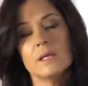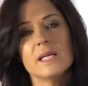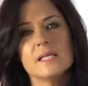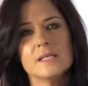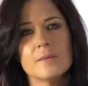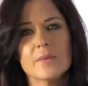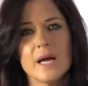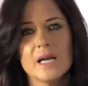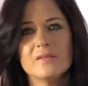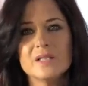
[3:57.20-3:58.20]
in some
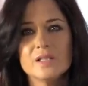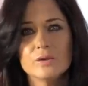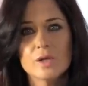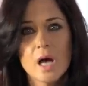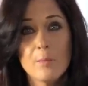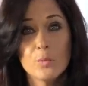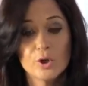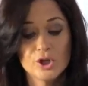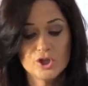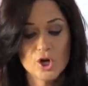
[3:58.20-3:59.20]
kind of a little cup
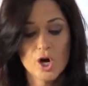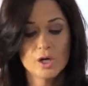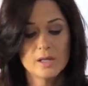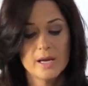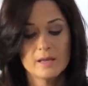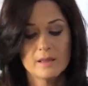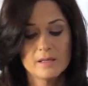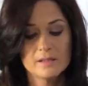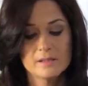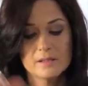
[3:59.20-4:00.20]
or a jar like
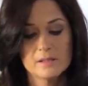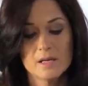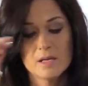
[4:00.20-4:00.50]
this,